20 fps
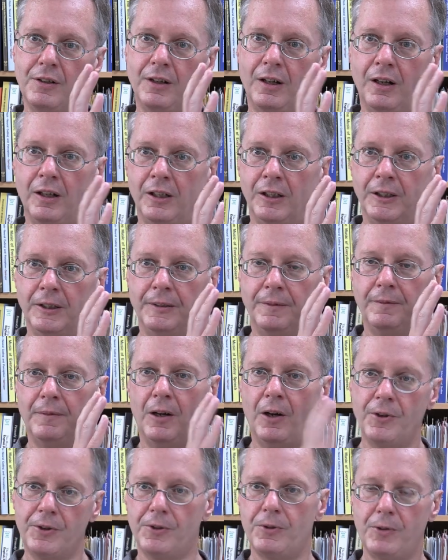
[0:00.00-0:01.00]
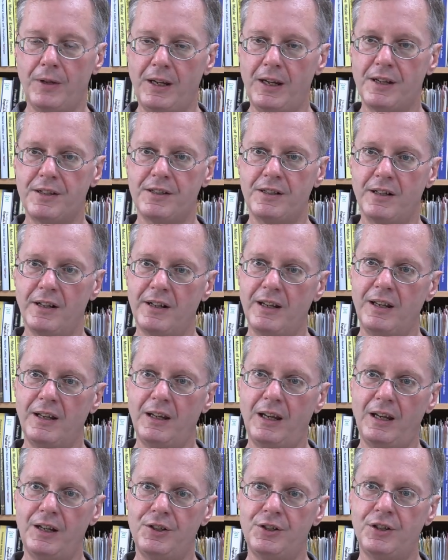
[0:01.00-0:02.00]
Although he has not
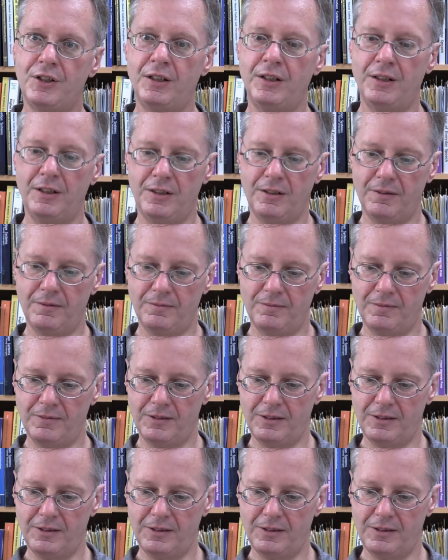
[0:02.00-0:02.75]
engaged in